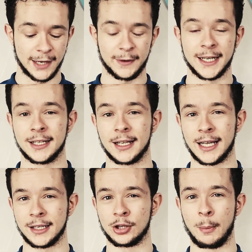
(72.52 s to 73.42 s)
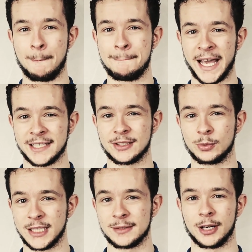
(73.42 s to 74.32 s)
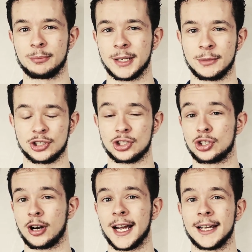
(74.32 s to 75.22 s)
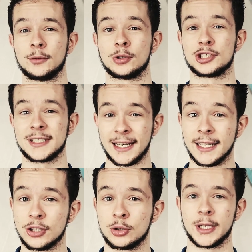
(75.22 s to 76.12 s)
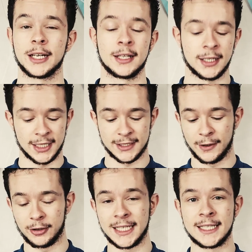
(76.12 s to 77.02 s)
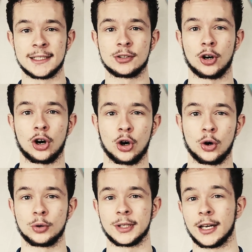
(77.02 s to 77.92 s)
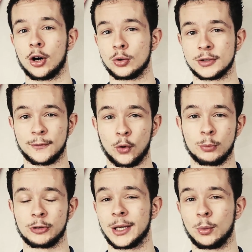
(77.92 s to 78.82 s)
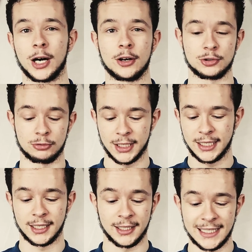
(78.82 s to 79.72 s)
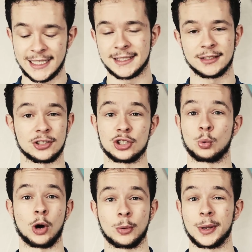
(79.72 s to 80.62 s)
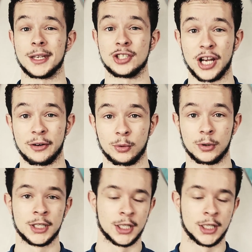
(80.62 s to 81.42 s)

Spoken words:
I find it like the best sweet spot pretty much to start at if you're just getting into it. It's very easy to hold, it holds form really well, it's really easy to just work with in general.